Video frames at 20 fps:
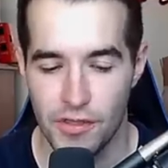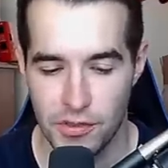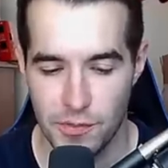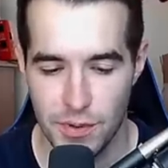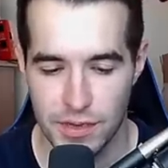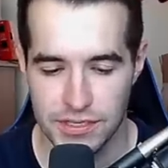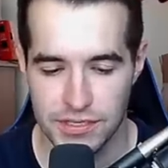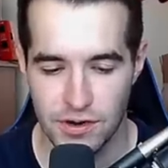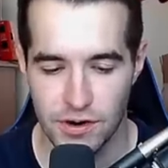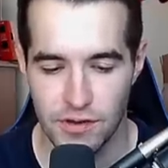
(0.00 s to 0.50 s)

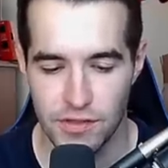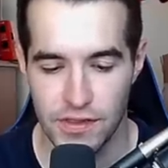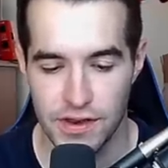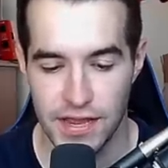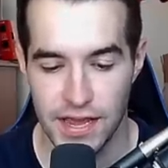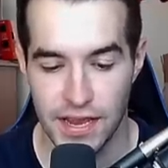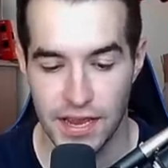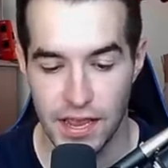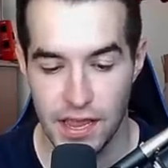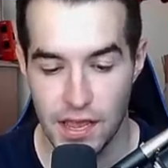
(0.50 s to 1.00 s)
best card in the
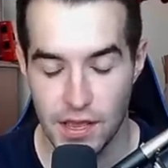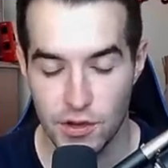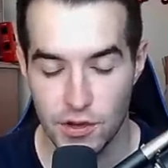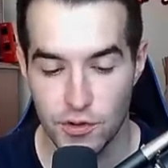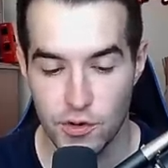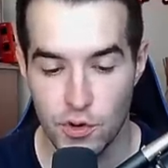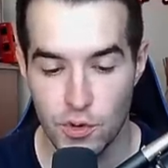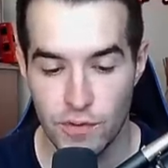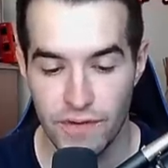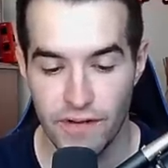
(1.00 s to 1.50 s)
deck.
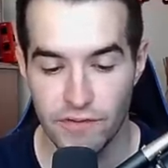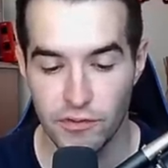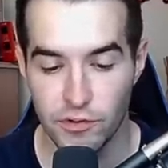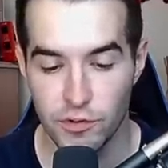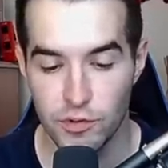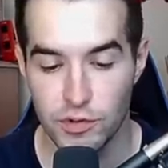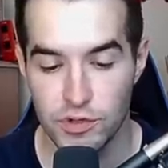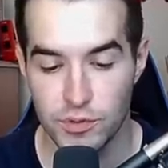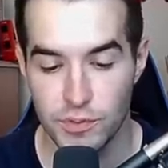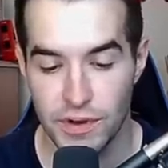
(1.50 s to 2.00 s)
Cocoon of
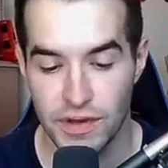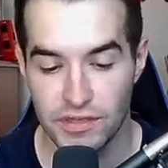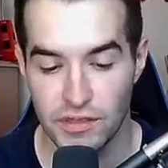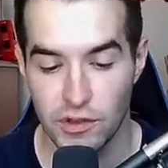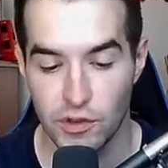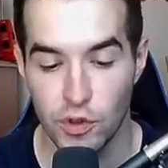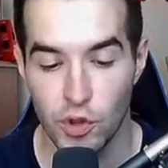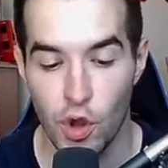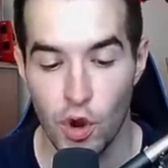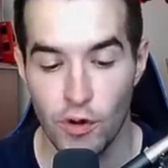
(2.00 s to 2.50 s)
Evolution, we got the
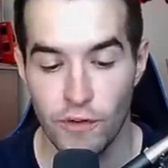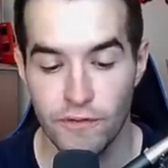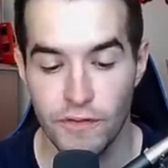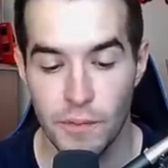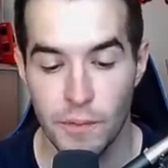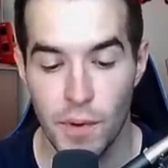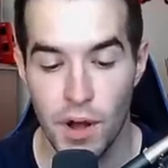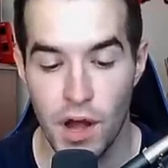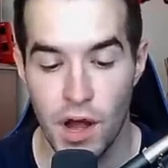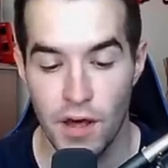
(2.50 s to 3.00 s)
Larva
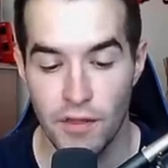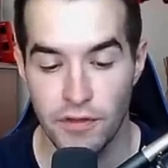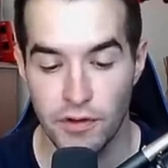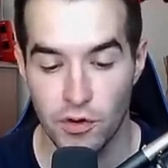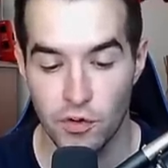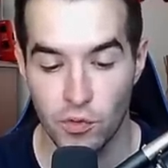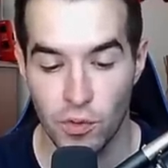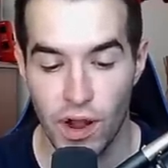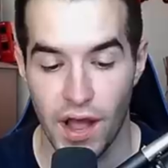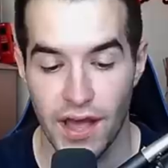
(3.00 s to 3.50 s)
Moth,
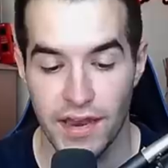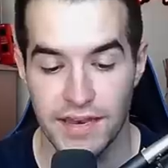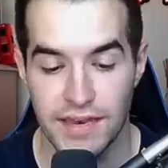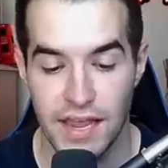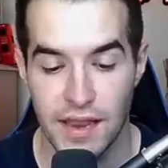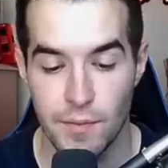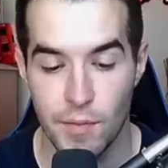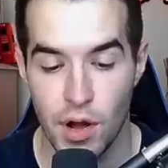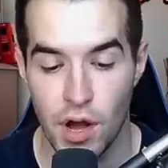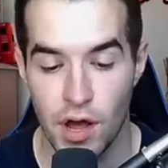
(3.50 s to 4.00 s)

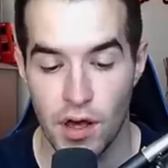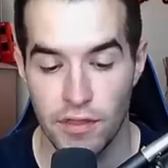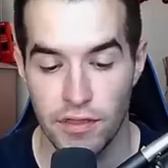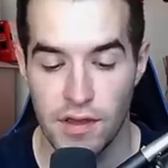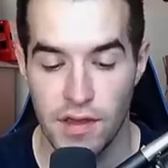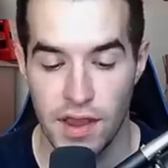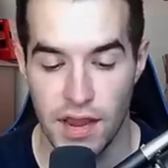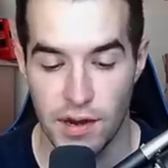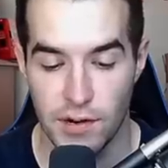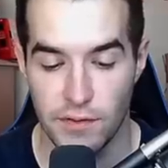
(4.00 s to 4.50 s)
Grande
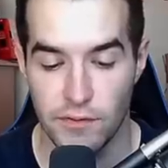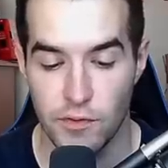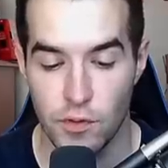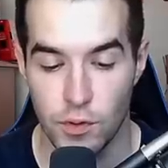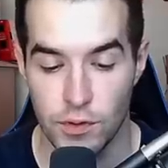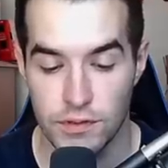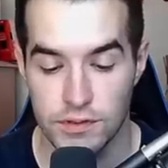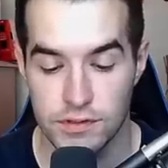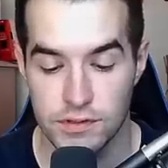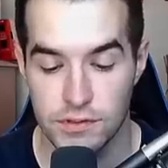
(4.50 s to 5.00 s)
Moth, and of
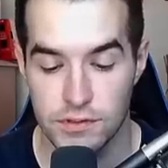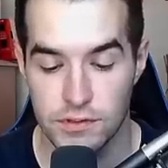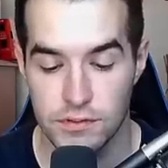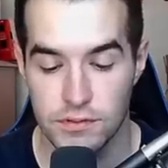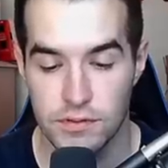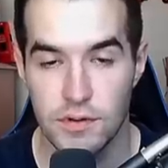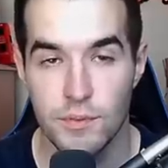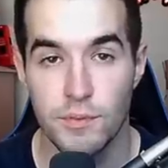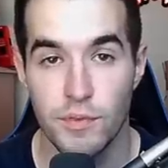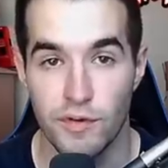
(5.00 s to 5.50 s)
course,
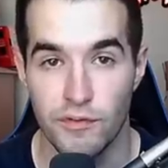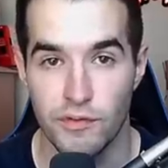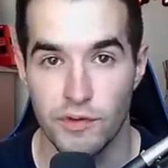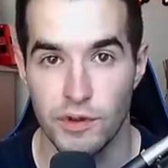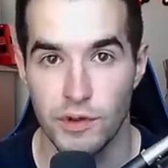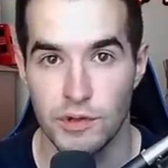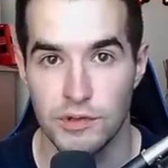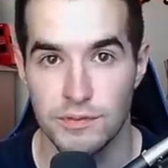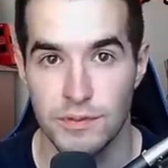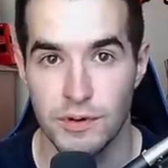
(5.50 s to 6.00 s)

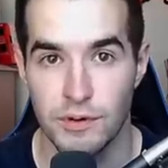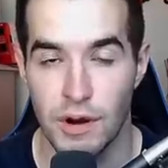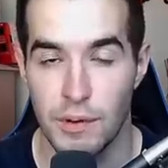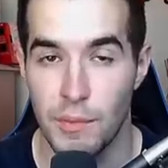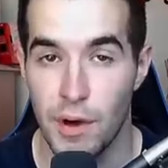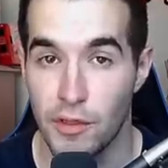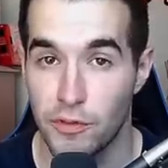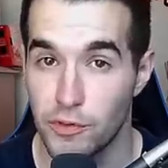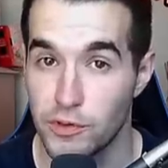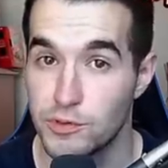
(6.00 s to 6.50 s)
Perfectly Ultimate Great
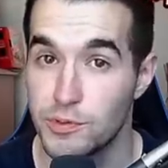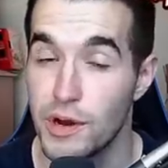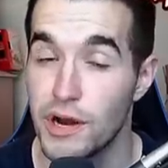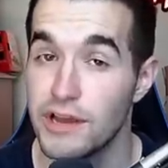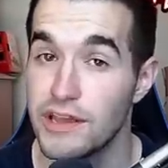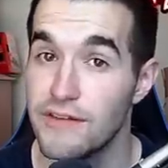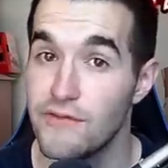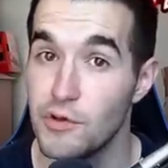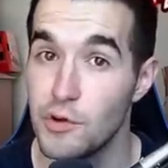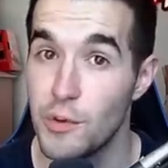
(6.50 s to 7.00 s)
Moth, which we are
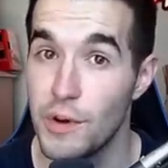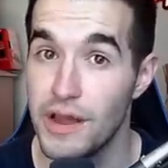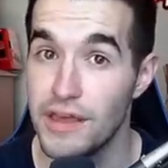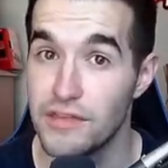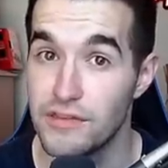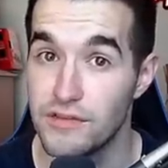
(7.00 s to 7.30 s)
giving away in this